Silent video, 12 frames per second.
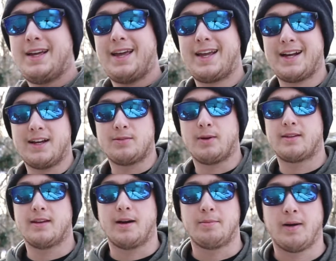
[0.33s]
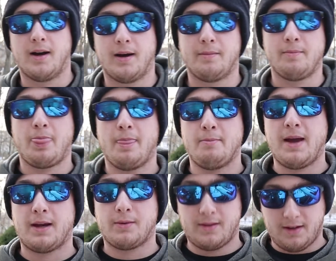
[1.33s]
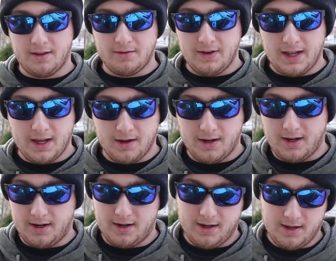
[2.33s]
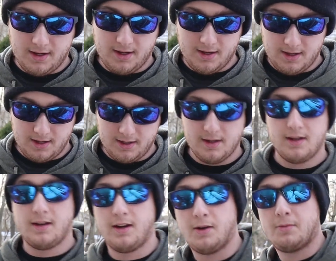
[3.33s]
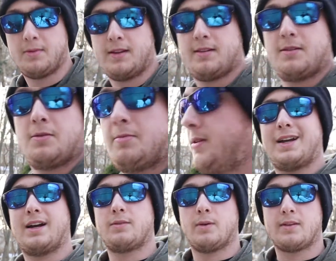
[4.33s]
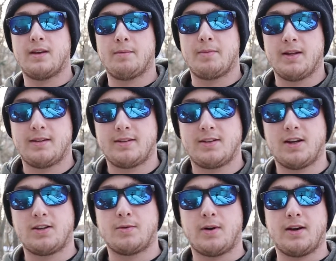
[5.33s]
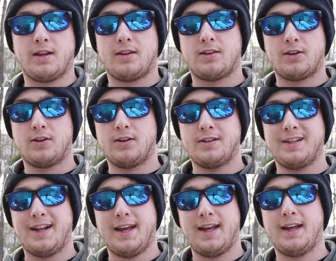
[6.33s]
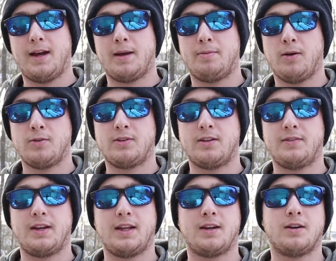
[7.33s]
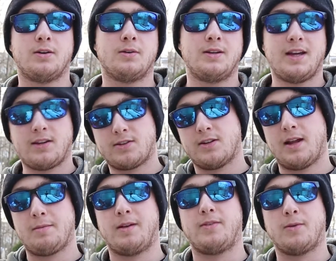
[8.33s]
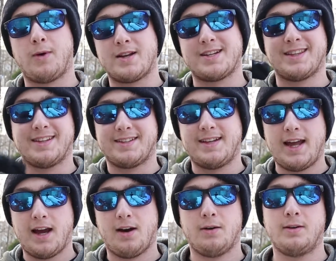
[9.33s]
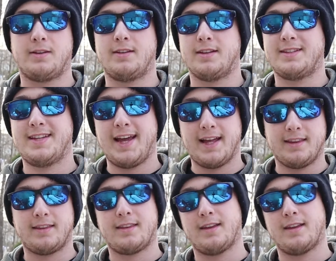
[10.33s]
Hey guys, what's up? Back with another video here. No, that's stupid. Hey guys, what's up? It's January 3rd today. I posted a video yesterday, but if you're watching this now, it's the 10th,